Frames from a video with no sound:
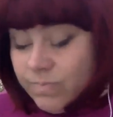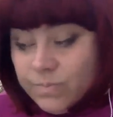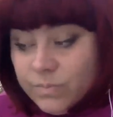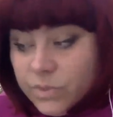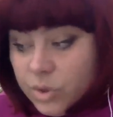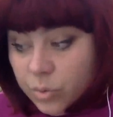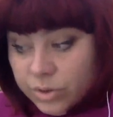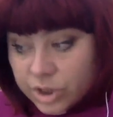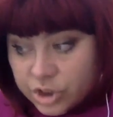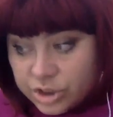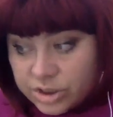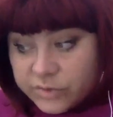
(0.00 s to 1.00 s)
new
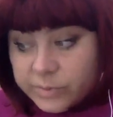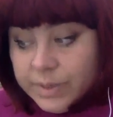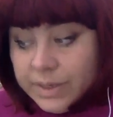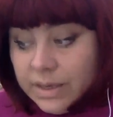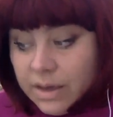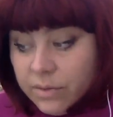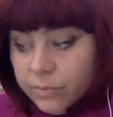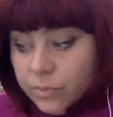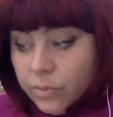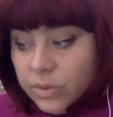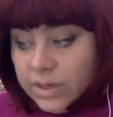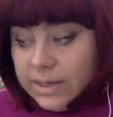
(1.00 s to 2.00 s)
initiatives, be
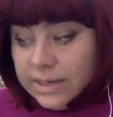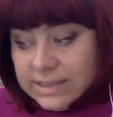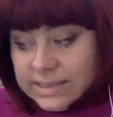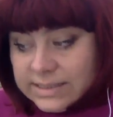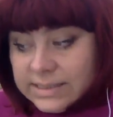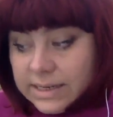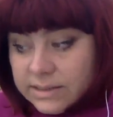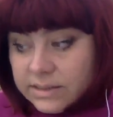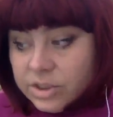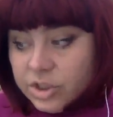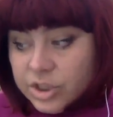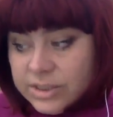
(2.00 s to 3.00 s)
careful in any
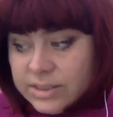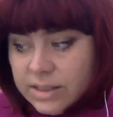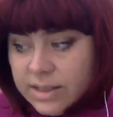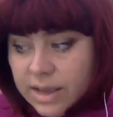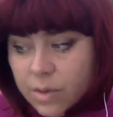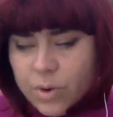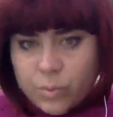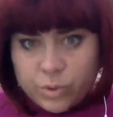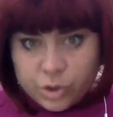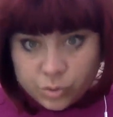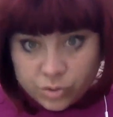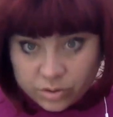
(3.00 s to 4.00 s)
sense. Just a day where we
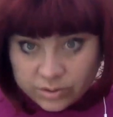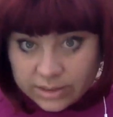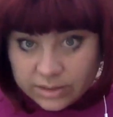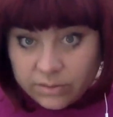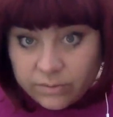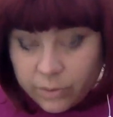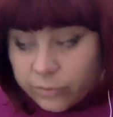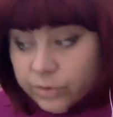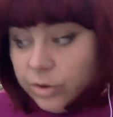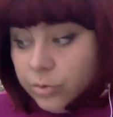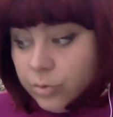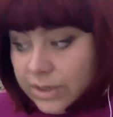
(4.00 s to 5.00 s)
should not get
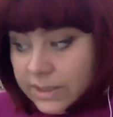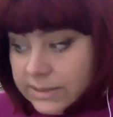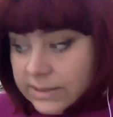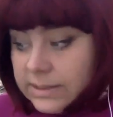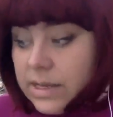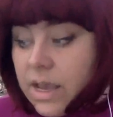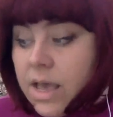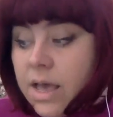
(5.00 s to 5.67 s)
involved into risks.